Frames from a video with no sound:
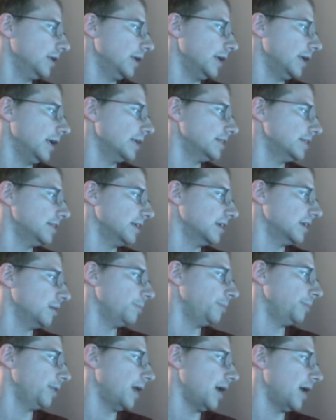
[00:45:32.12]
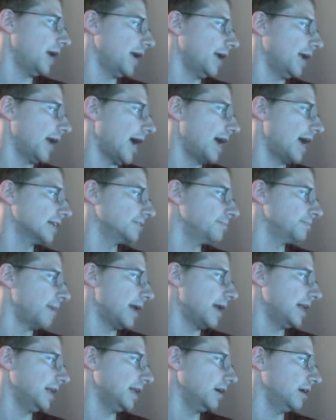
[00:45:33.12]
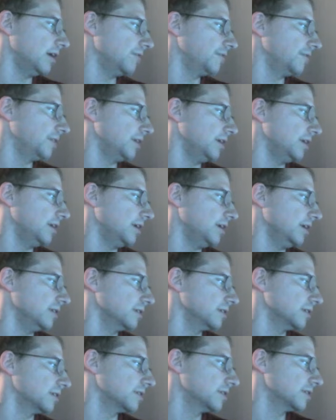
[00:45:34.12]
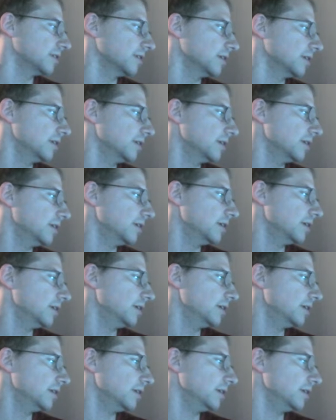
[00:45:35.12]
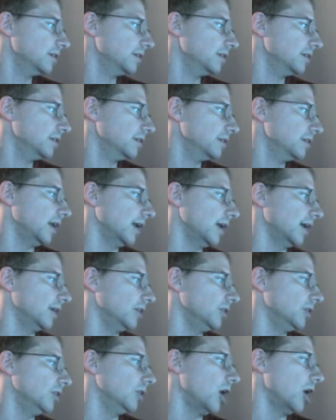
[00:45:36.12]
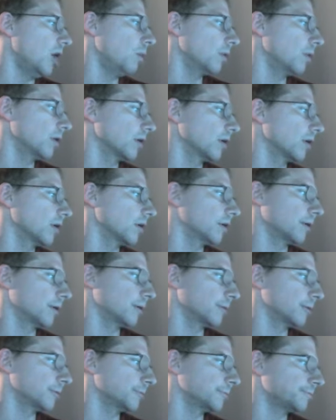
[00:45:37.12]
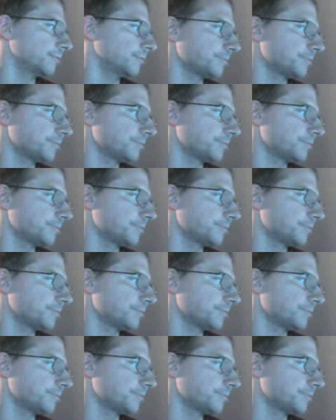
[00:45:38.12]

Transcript: is he going to play as many of these like lower